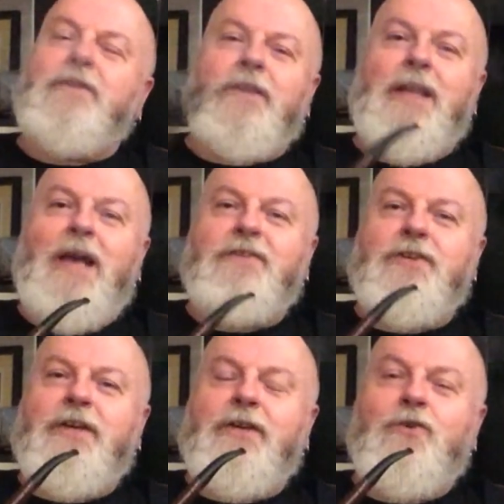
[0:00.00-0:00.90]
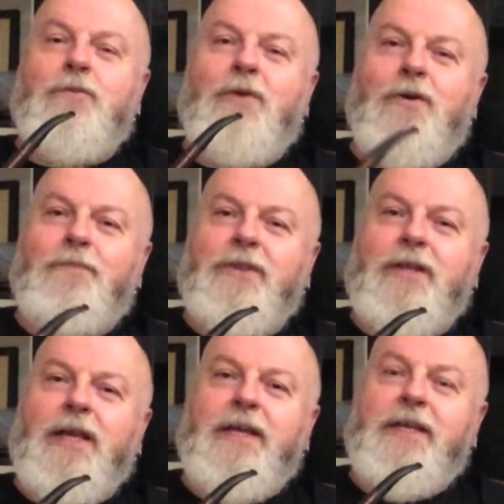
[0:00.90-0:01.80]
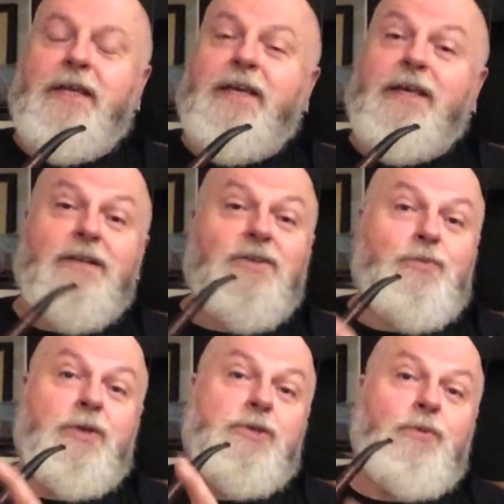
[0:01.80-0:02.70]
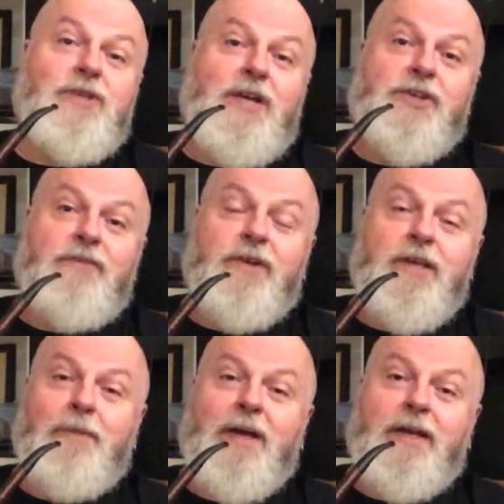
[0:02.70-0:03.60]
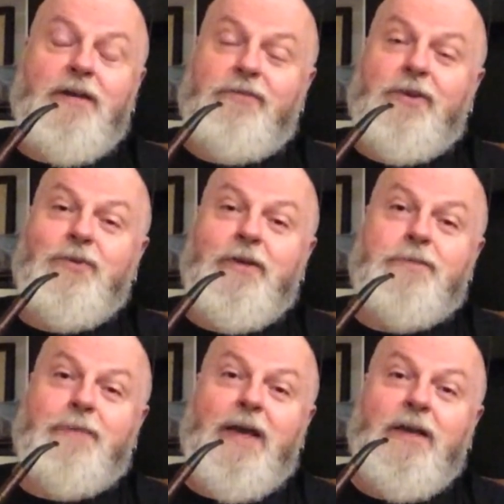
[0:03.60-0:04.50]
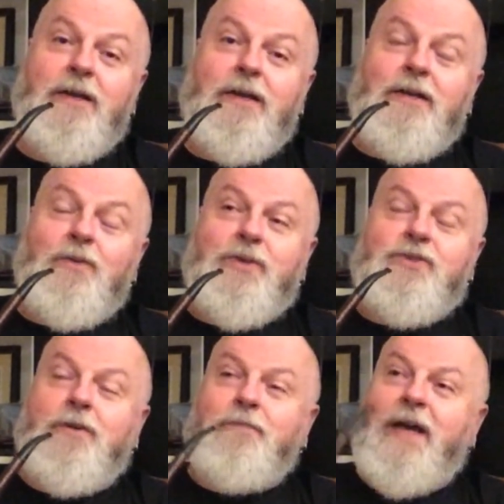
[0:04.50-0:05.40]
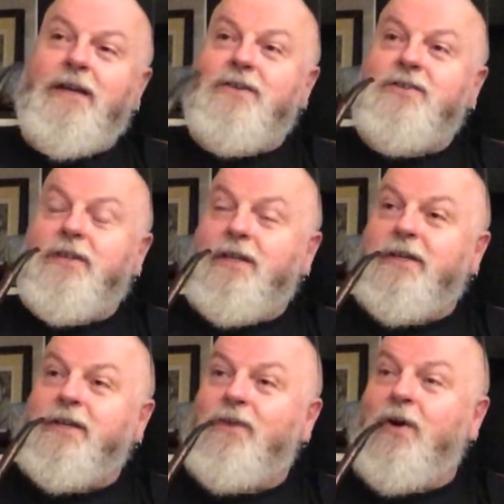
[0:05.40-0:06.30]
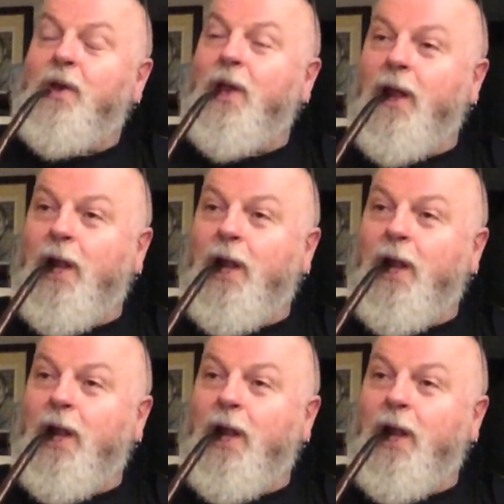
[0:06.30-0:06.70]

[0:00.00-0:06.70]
The Lavender Hill Mob, The Lady Killers, which was actually remade a few years back with Tom Hanks in the lead role.